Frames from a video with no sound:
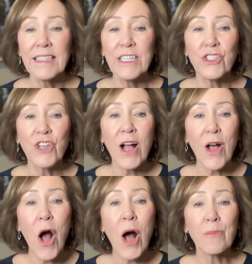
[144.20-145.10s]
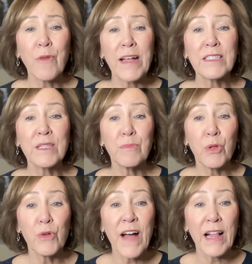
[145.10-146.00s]
Niche.com ranks the
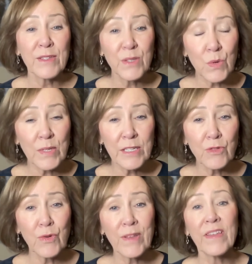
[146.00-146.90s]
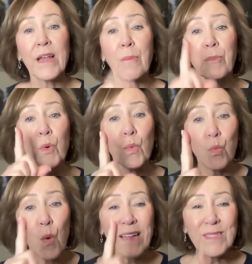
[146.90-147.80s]
Blue Valley School District the number
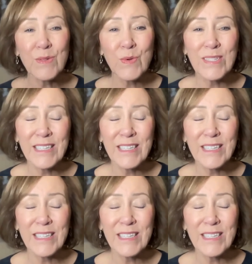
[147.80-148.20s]
1 school